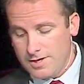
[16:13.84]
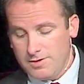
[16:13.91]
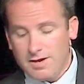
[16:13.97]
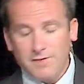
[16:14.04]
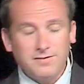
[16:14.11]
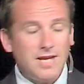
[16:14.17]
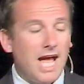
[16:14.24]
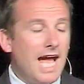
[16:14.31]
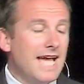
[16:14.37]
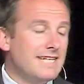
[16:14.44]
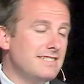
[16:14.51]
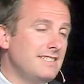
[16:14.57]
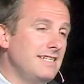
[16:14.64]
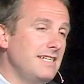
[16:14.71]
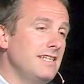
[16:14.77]
You have to
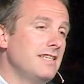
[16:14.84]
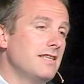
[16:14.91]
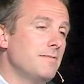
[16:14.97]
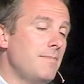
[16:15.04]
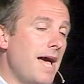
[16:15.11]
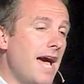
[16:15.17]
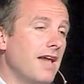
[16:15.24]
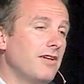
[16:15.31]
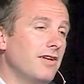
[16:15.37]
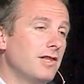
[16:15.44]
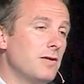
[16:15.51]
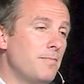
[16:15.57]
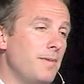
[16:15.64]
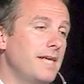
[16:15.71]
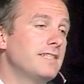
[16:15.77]
ID the battle
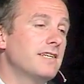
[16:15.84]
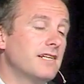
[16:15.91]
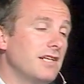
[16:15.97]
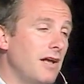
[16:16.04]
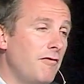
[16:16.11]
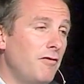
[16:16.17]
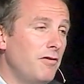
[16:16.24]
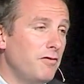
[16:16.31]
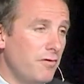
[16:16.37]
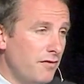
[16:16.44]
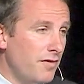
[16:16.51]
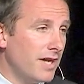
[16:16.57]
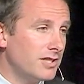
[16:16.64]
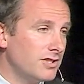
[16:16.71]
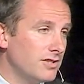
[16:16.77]
at the basic level of
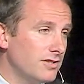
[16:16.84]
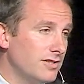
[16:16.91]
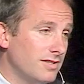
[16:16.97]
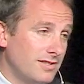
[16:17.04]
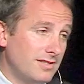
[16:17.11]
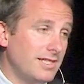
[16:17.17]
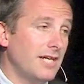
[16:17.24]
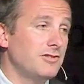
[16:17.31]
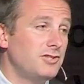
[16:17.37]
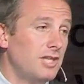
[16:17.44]
affections. This is how